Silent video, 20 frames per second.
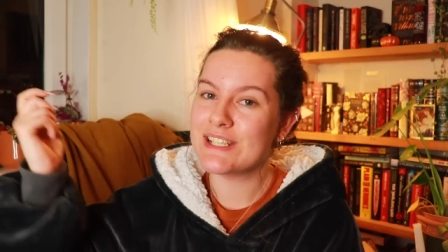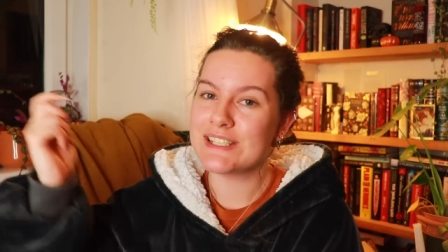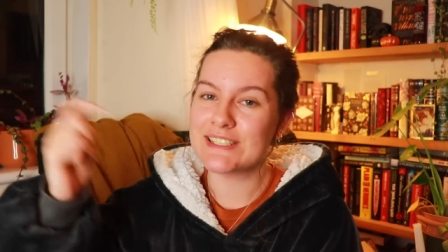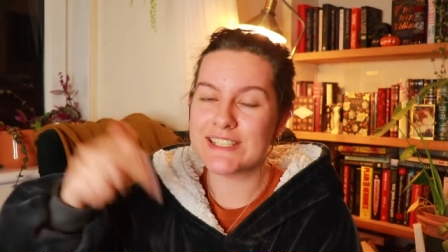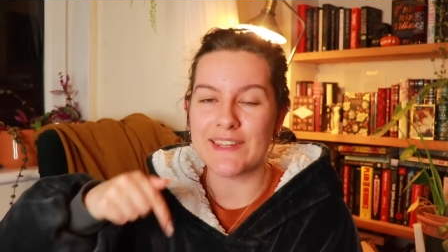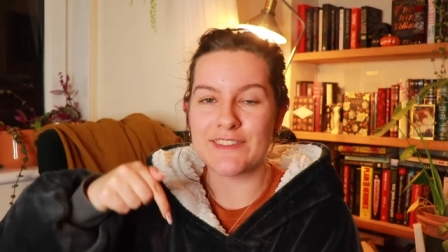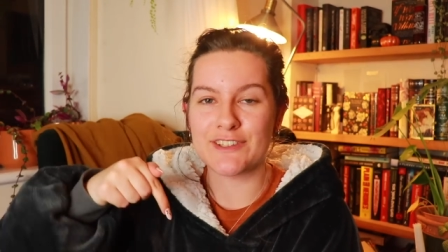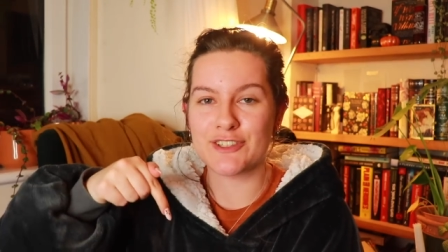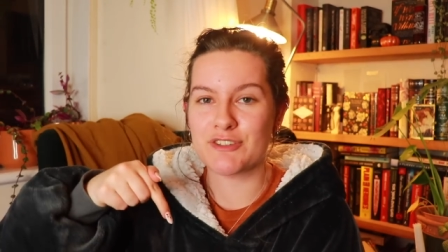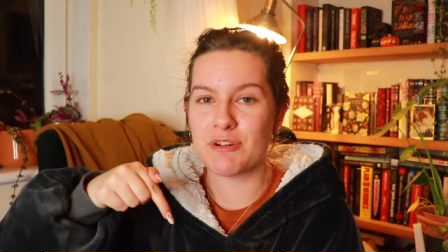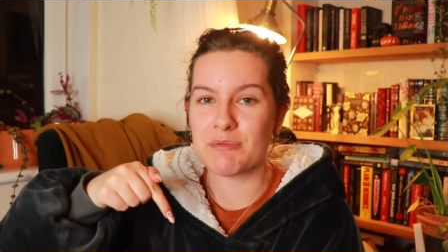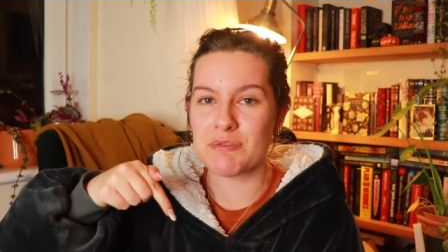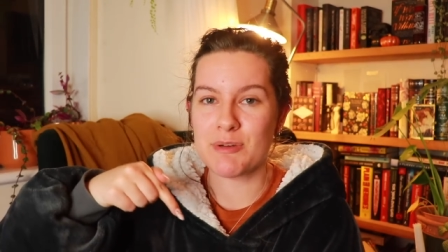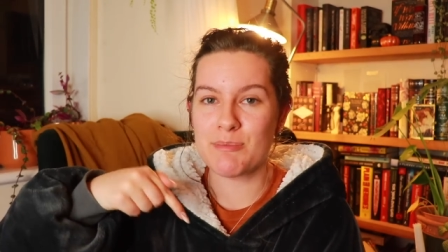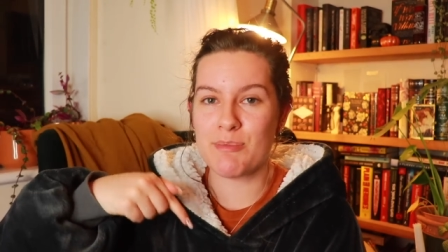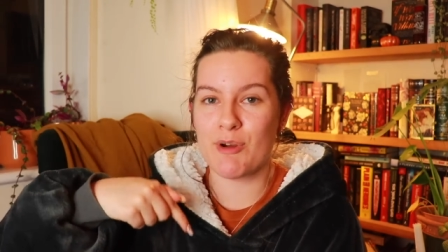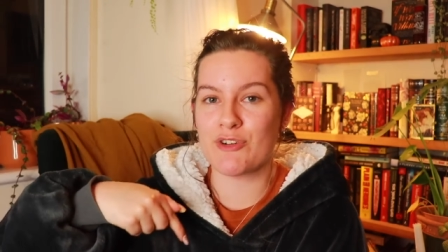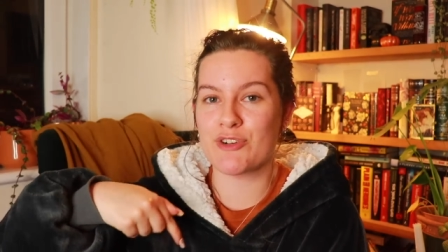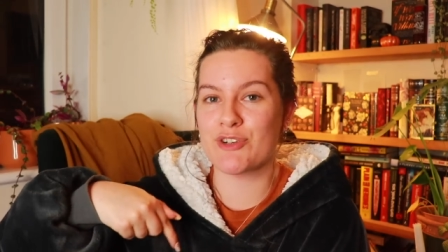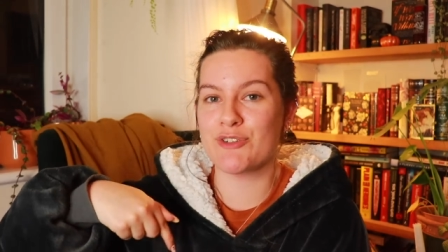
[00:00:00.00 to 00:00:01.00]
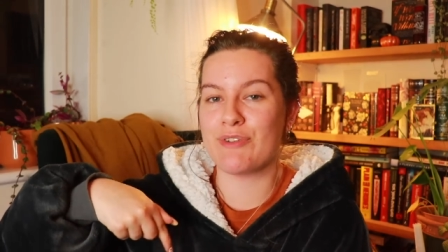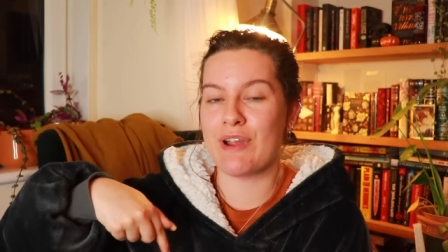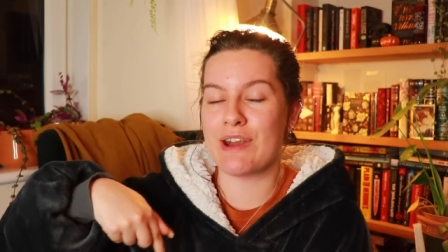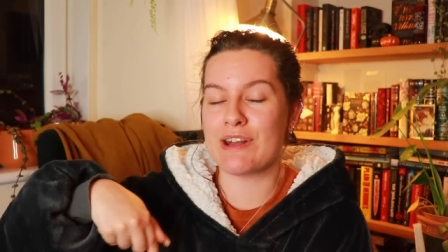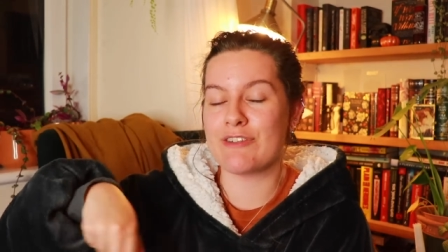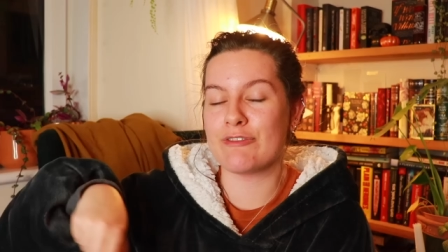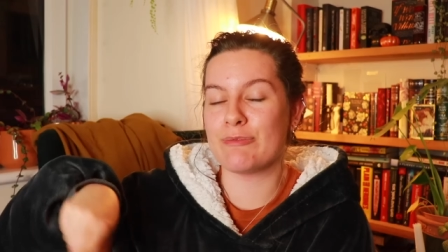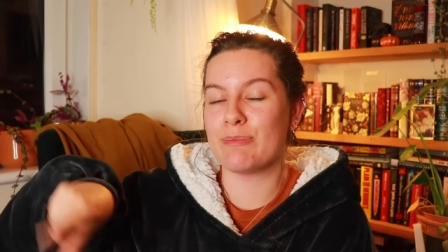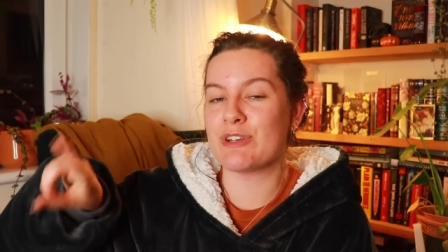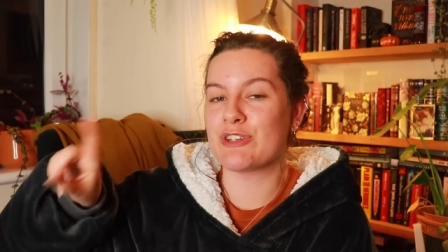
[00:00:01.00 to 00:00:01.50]
Down in the description box you'll find
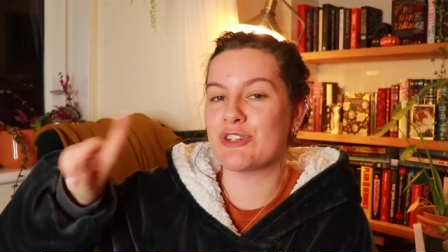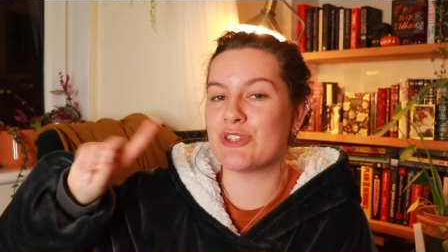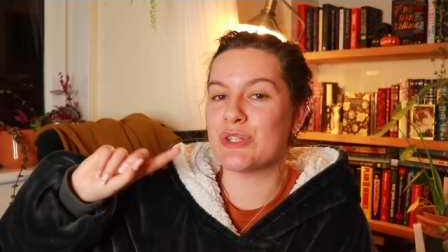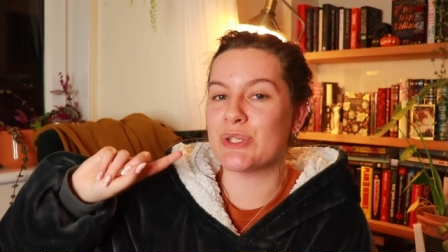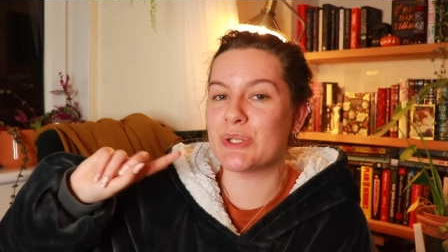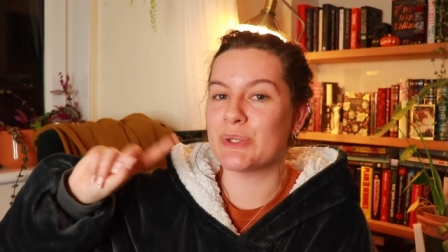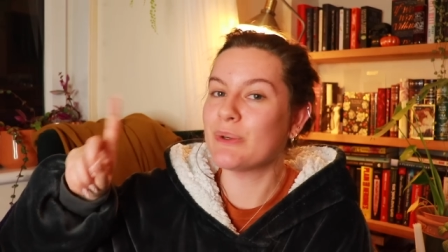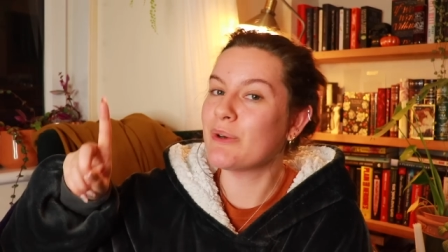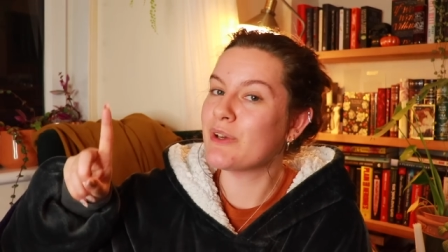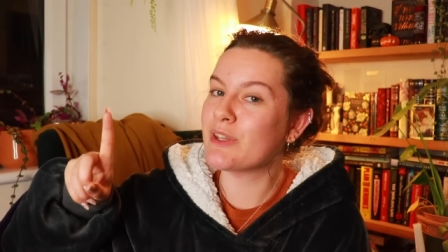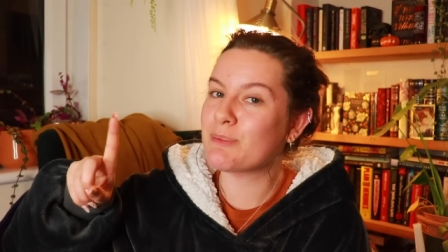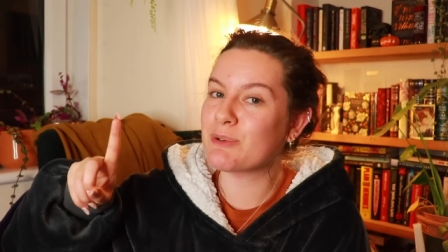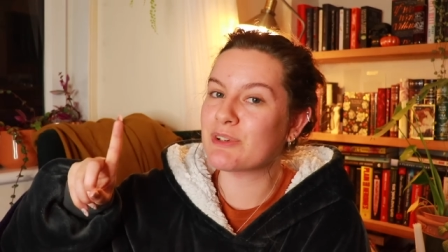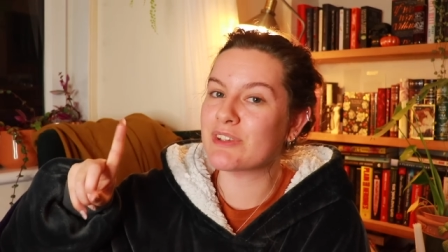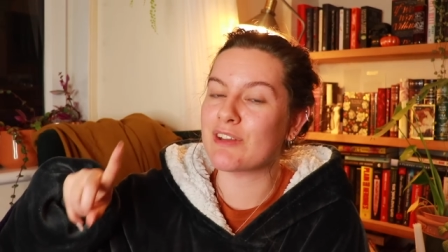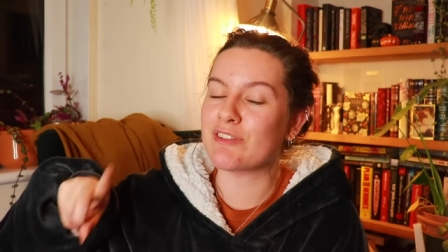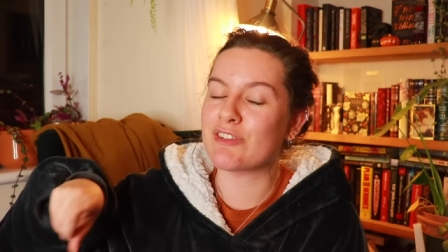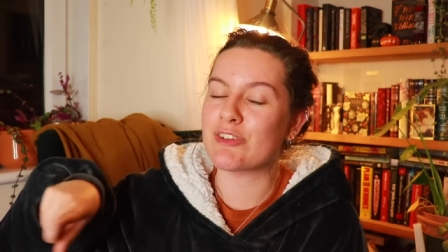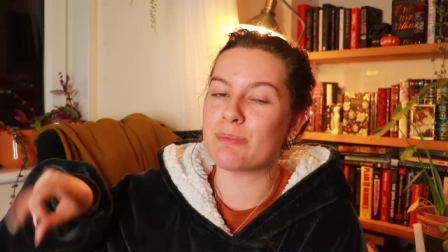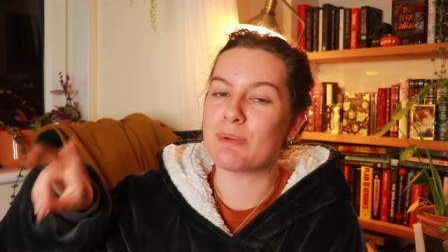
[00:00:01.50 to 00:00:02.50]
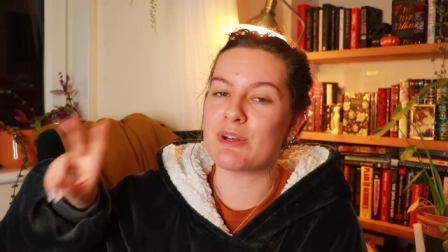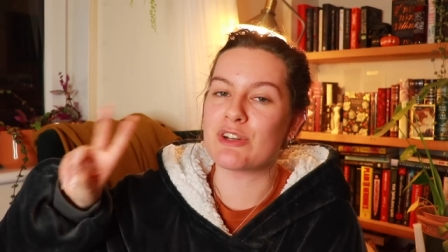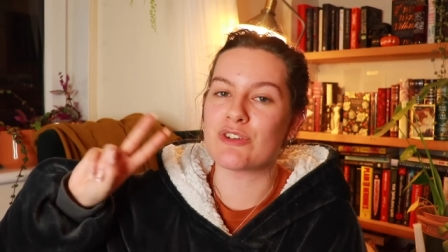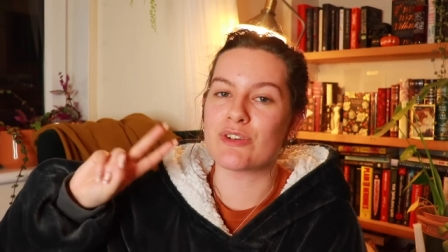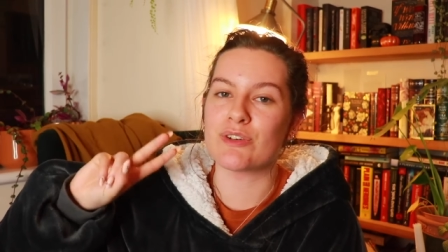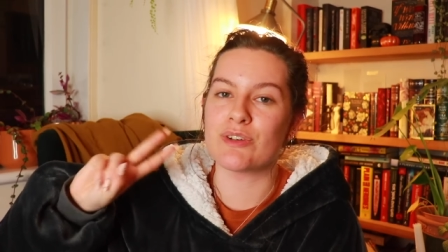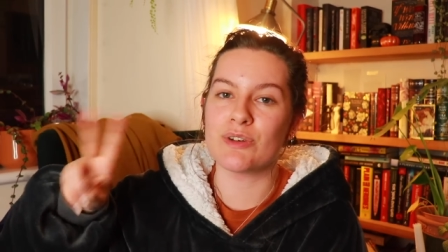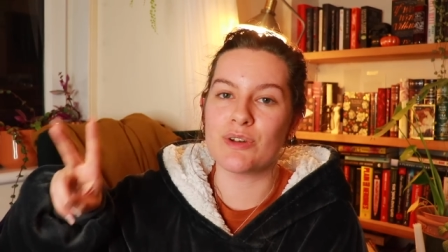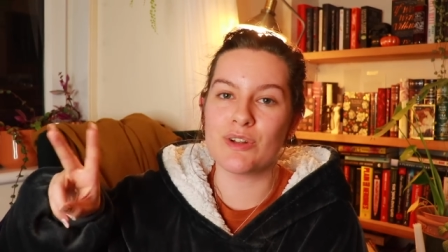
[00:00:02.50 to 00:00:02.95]
information to all the books I've just mentioned,